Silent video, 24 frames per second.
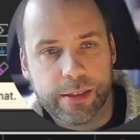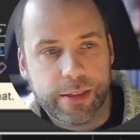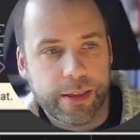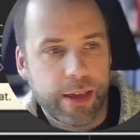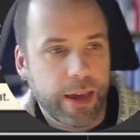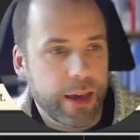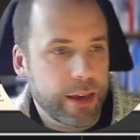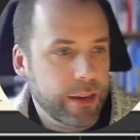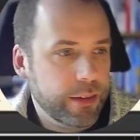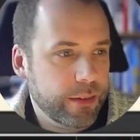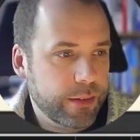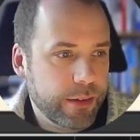
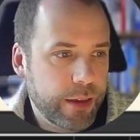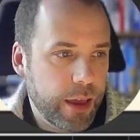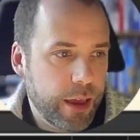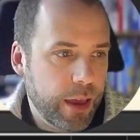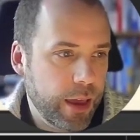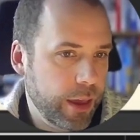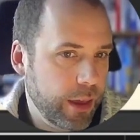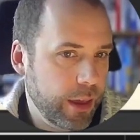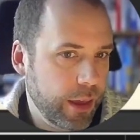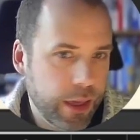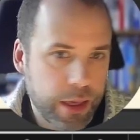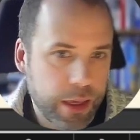gets
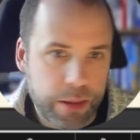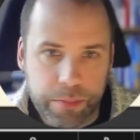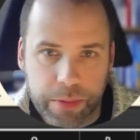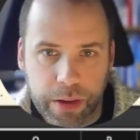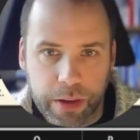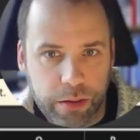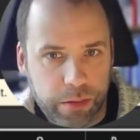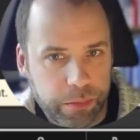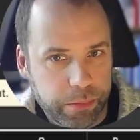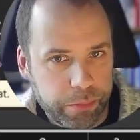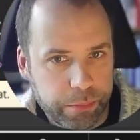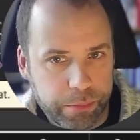a
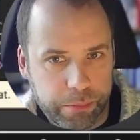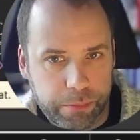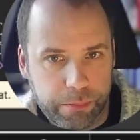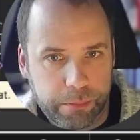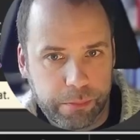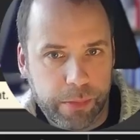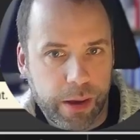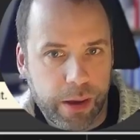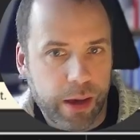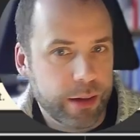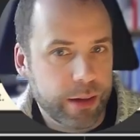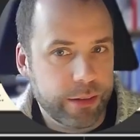email
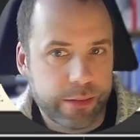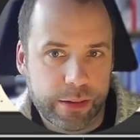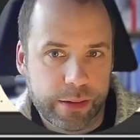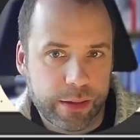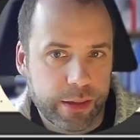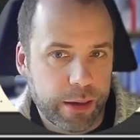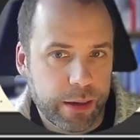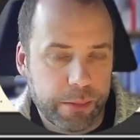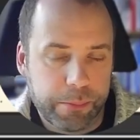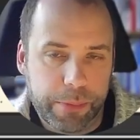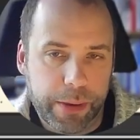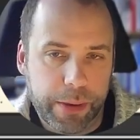marketing
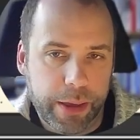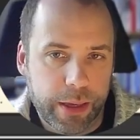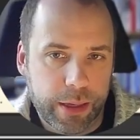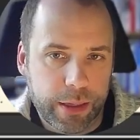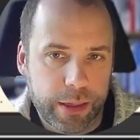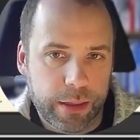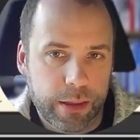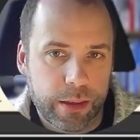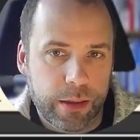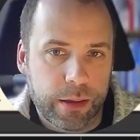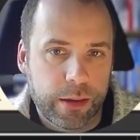campaign,